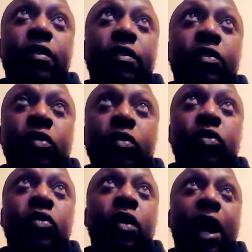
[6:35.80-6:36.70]

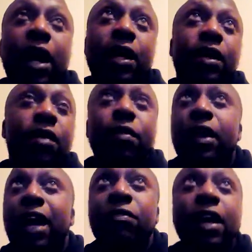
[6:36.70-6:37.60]
you can't live a
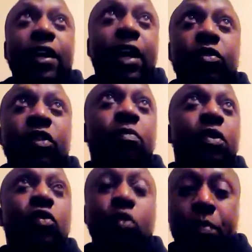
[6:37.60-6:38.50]
life like that. It would just be
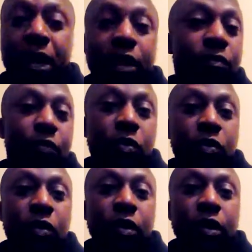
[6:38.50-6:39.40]
too painful,
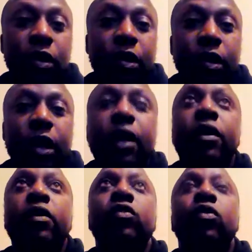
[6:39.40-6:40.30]
yeah.
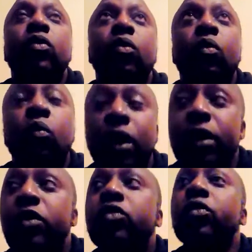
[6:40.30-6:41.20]
So
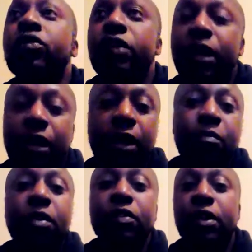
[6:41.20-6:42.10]
when you do see the clear
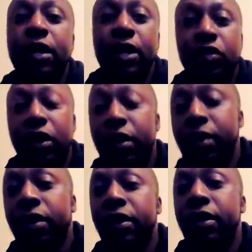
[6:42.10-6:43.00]
and present danger,
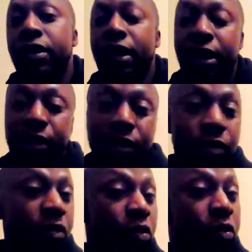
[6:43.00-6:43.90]
yeah,
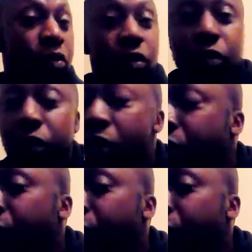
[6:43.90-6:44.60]
you all